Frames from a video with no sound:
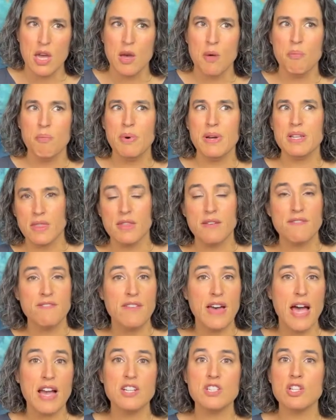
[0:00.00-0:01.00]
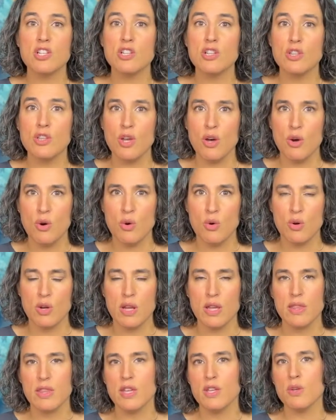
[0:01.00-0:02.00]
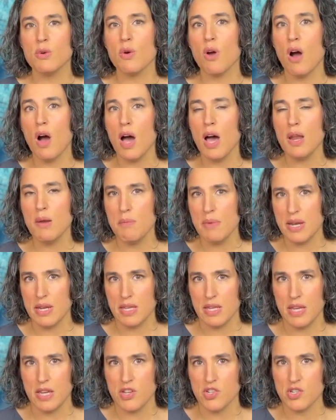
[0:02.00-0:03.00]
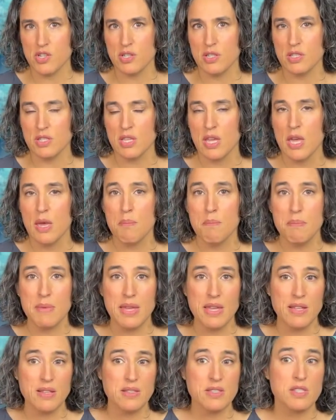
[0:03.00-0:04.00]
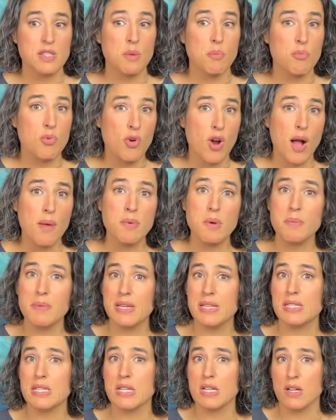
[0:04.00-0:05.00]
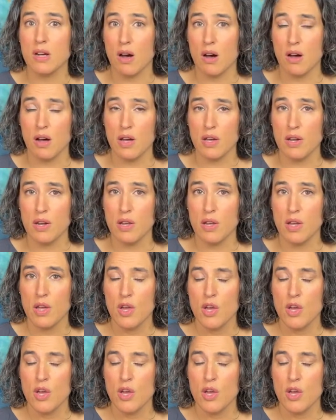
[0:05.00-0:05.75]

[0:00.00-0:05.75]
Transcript: but the fact alone that you're on medications means the problem isn't gone.